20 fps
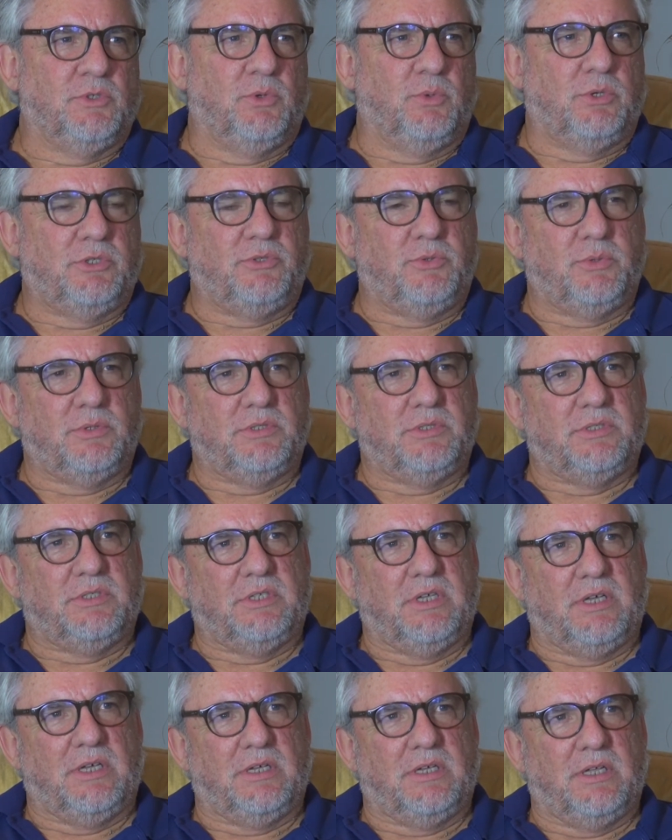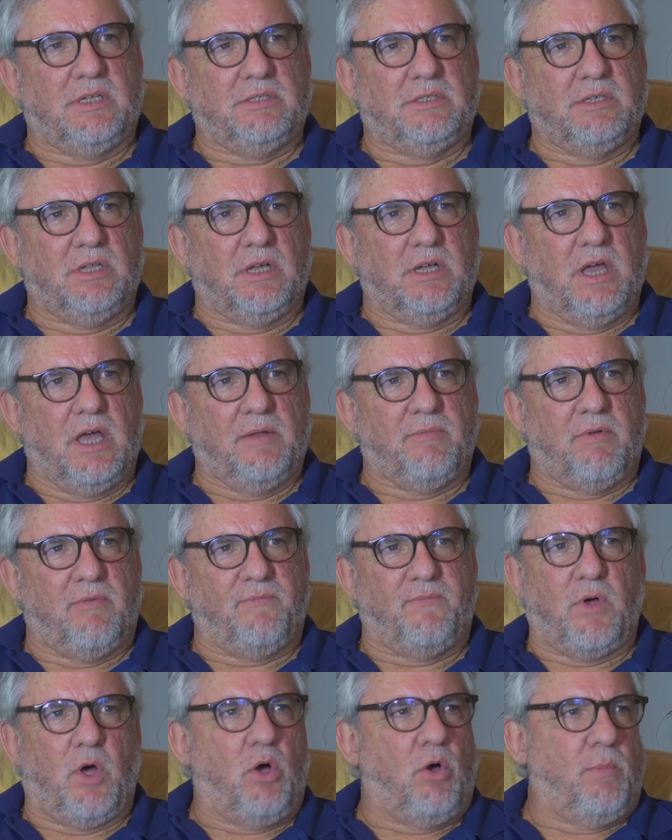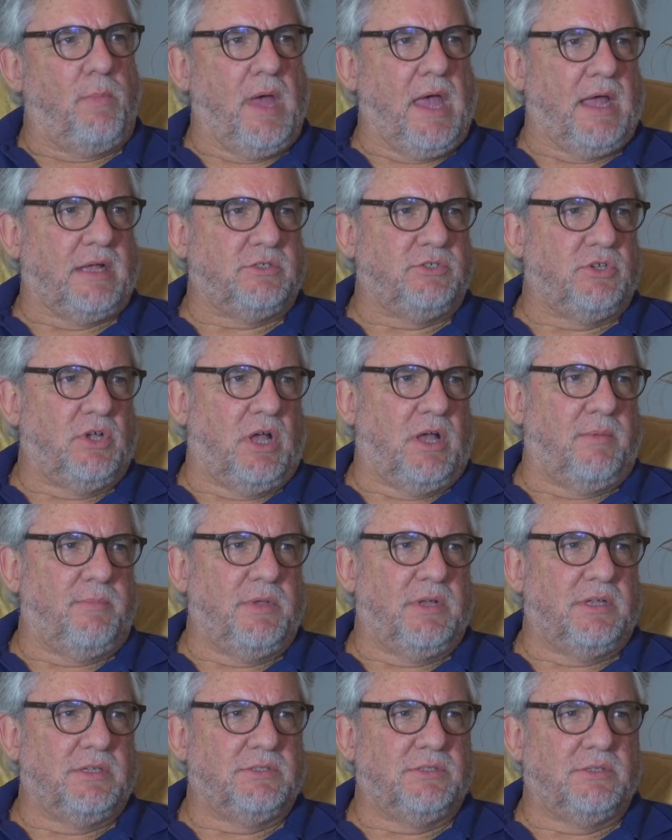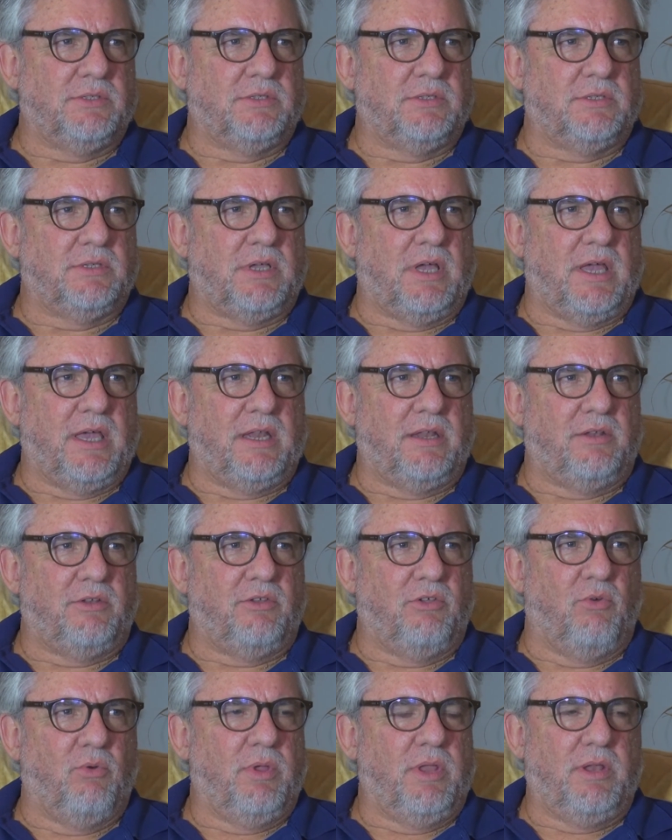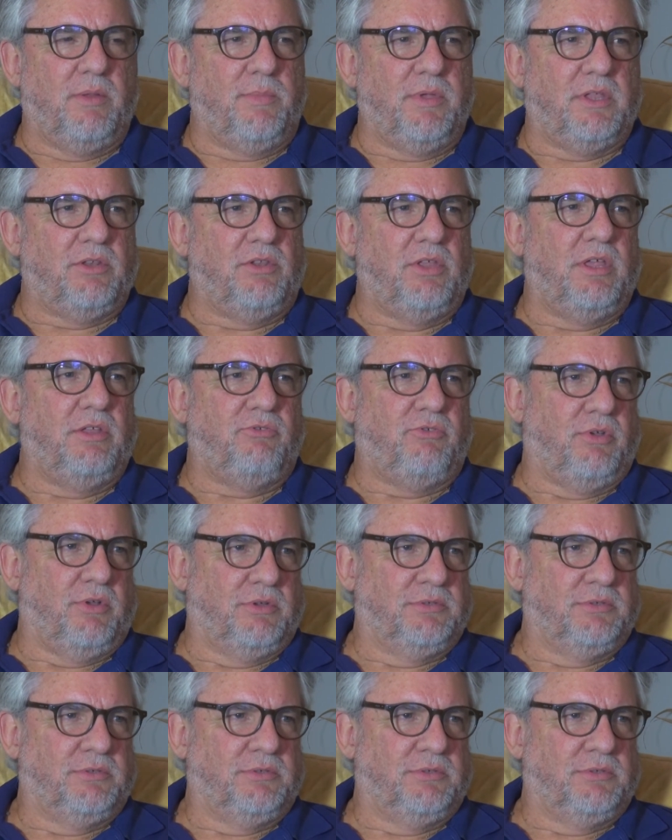which was a kind of a fallback job because I had a degree to be a teacher.